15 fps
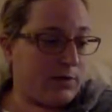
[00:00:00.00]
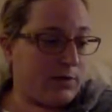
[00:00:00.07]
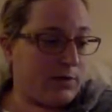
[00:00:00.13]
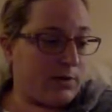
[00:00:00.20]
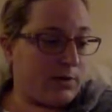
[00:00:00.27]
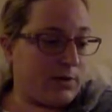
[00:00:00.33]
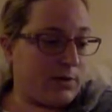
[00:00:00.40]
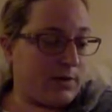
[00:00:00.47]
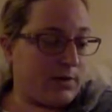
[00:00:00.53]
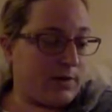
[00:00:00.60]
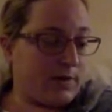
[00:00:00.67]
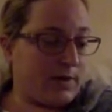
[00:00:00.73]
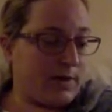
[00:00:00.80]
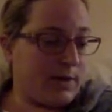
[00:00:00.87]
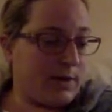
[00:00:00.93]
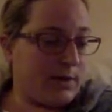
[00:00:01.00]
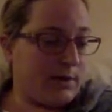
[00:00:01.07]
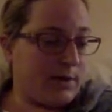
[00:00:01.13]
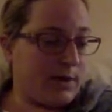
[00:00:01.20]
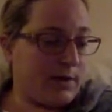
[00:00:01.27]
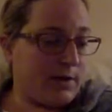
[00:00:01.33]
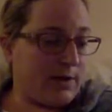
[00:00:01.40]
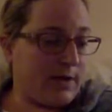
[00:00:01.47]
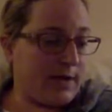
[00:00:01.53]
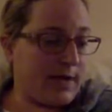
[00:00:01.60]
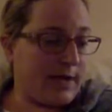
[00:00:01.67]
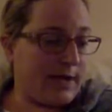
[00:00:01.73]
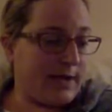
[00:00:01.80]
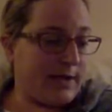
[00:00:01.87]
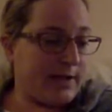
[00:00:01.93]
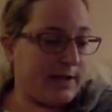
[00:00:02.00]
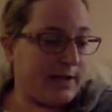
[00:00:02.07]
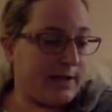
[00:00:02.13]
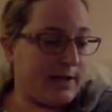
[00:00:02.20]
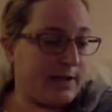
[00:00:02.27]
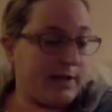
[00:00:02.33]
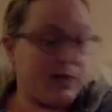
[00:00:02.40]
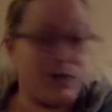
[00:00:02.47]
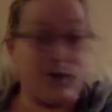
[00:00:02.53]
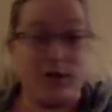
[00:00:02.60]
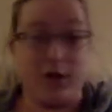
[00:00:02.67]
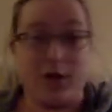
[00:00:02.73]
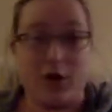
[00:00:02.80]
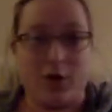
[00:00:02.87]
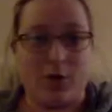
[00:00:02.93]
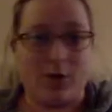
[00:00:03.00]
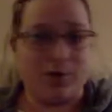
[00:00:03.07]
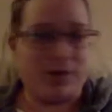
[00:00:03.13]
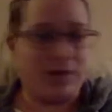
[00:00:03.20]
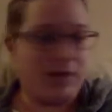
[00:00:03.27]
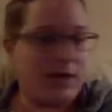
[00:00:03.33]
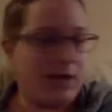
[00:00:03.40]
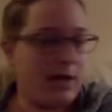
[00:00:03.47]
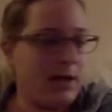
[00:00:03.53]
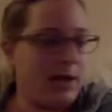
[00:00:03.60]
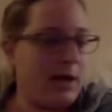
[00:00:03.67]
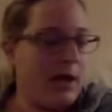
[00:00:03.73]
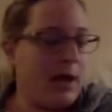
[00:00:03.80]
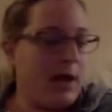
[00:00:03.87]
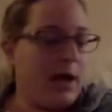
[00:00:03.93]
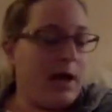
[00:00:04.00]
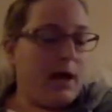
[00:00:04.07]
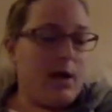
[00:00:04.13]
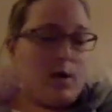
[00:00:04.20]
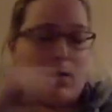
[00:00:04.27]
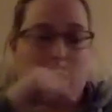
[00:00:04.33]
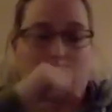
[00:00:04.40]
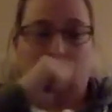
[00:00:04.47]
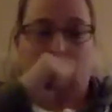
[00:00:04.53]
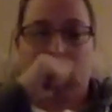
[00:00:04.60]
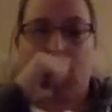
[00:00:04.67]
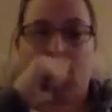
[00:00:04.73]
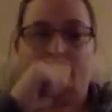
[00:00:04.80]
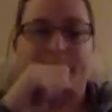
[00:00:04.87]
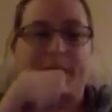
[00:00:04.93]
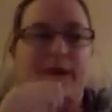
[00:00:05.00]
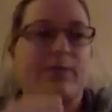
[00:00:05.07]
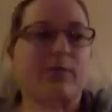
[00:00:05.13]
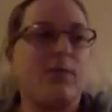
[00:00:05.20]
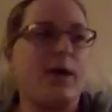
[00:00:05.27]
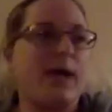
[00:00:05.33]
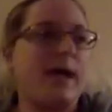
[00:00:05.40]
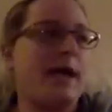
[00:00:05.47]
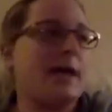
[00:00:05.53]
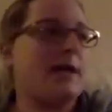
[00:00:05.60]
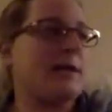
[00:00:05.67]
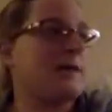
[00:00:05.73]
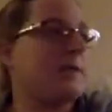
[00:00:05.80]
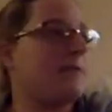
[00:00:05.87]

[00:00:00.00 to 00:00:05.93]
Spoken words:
I already said I don't allow stylists. Literally almost done. Giveaways.